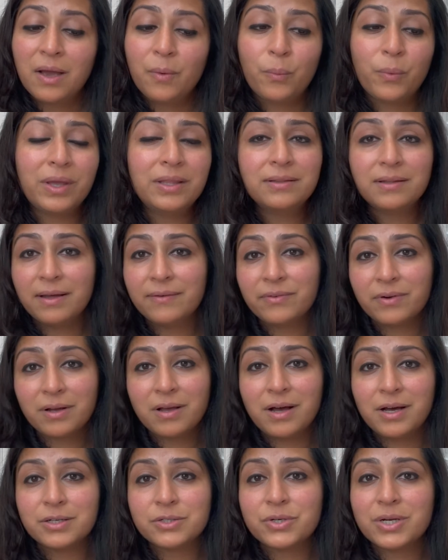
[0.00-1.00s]
We love our
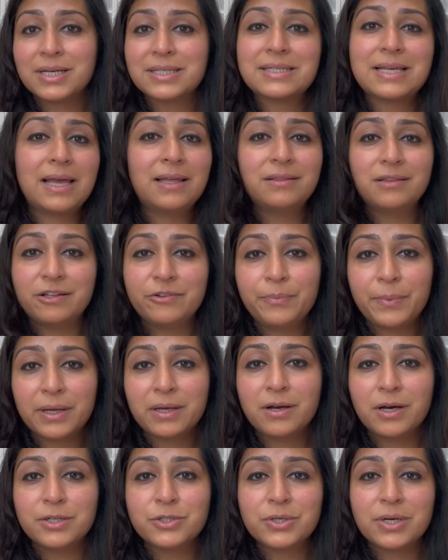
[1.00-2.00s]
contracts. I love my
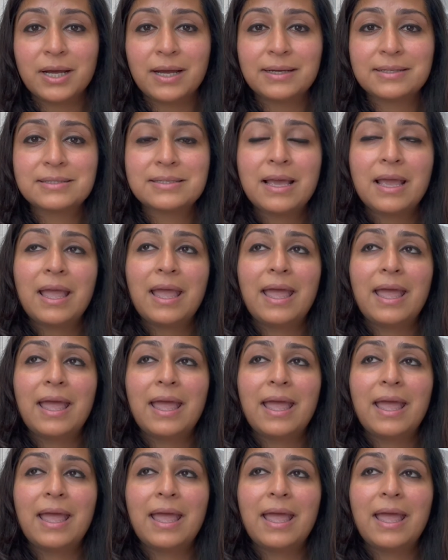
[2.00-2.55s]
contracts,